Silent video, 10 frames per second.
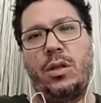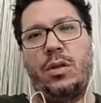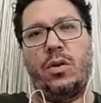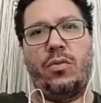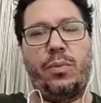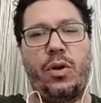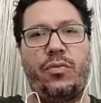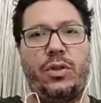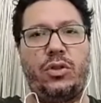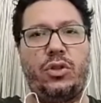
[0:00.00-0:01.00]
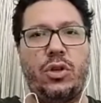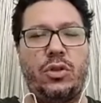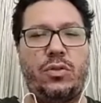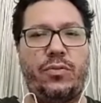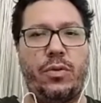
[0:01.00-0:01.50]
of profit just
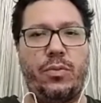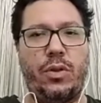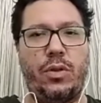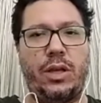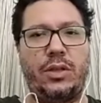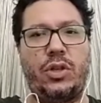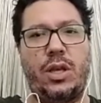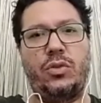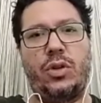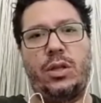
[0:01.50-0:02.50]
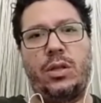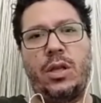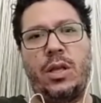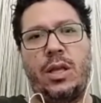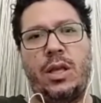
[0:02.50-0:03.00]
from the exchange
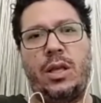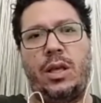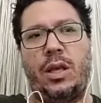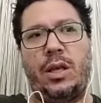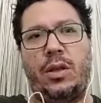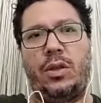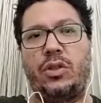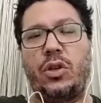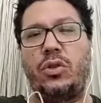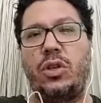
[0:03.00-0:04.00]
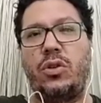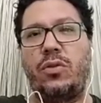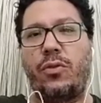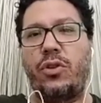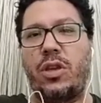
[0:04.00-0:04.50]
rate, this continued
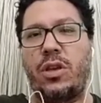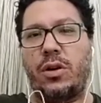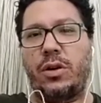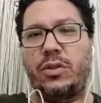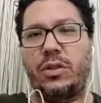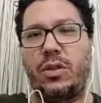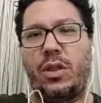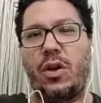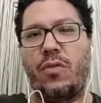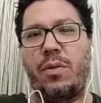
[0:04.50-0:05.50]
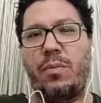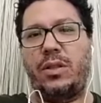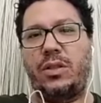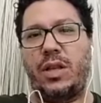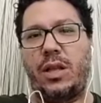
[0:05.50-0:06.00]
for years. The government
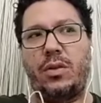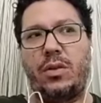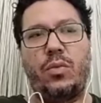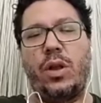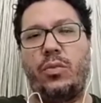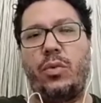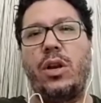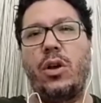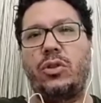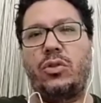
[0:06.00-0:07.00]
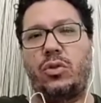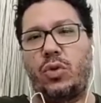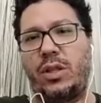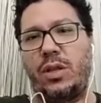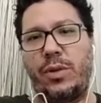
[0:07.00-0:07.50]
said, well, we lost
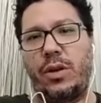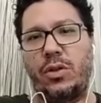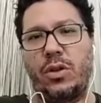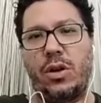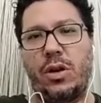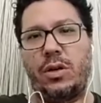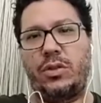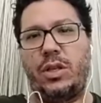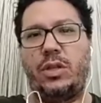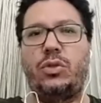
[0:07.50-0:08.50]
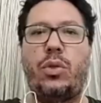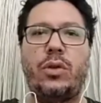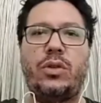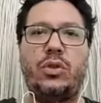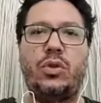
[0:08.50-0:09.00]
$20 billion in
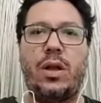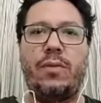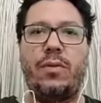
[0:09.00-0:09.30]
2012.